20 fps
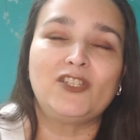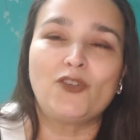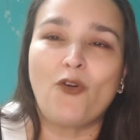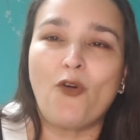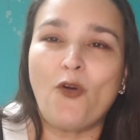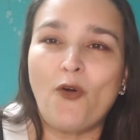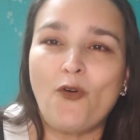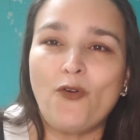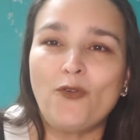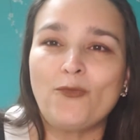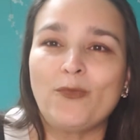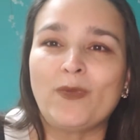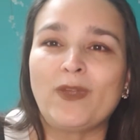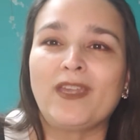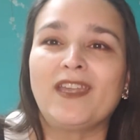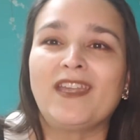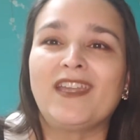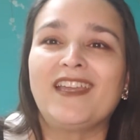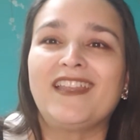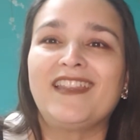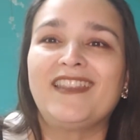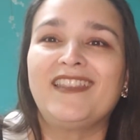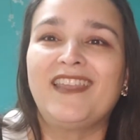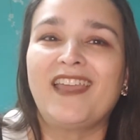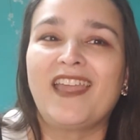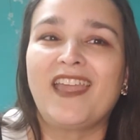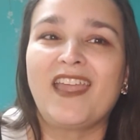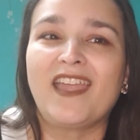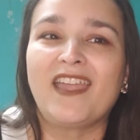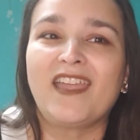told me
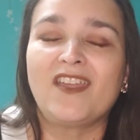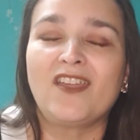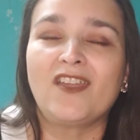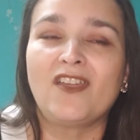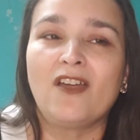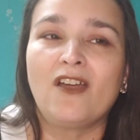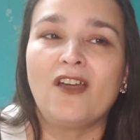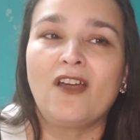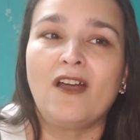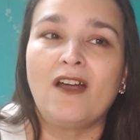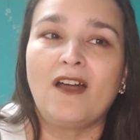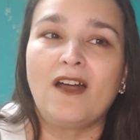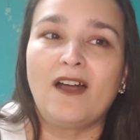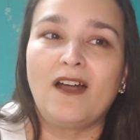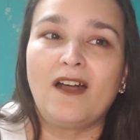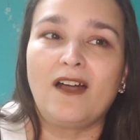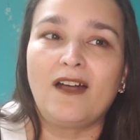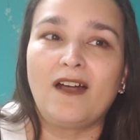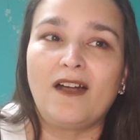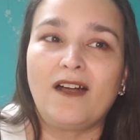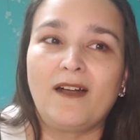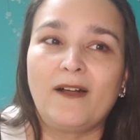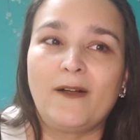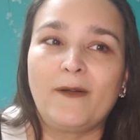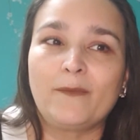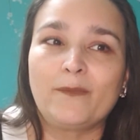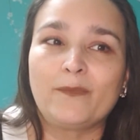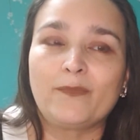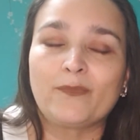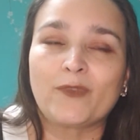they
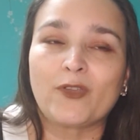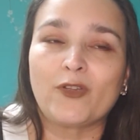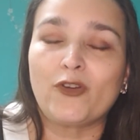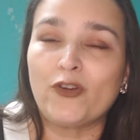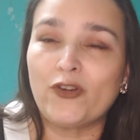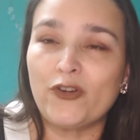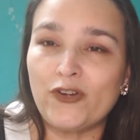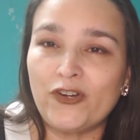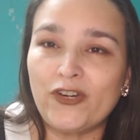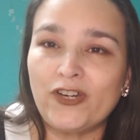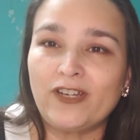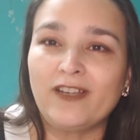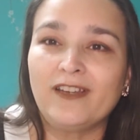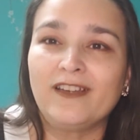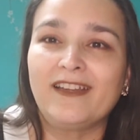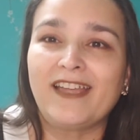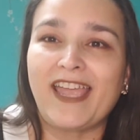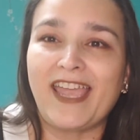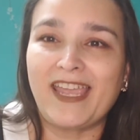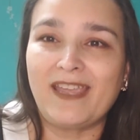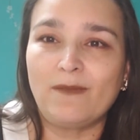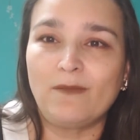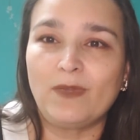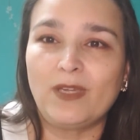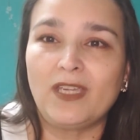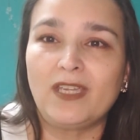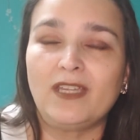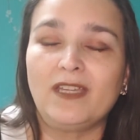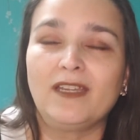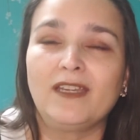heard
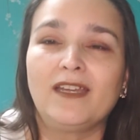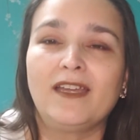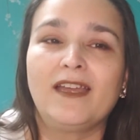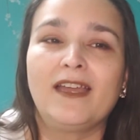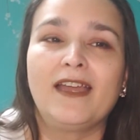Amy